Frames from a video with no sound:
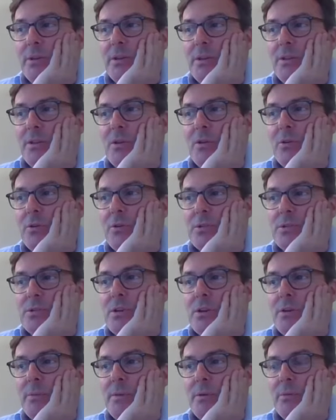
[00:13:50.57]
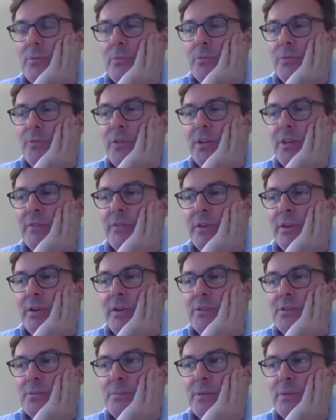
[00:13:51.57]
but in the longer term, it was never
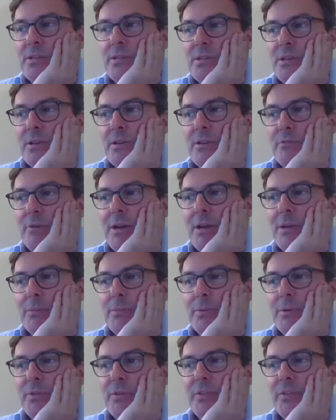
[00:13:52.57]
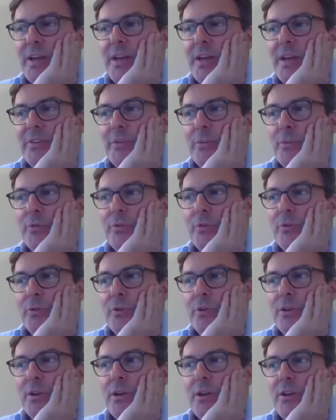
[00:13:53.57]
going to be turned around because the asset was
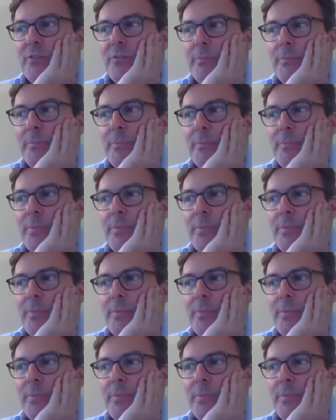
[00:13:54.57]
not good enough.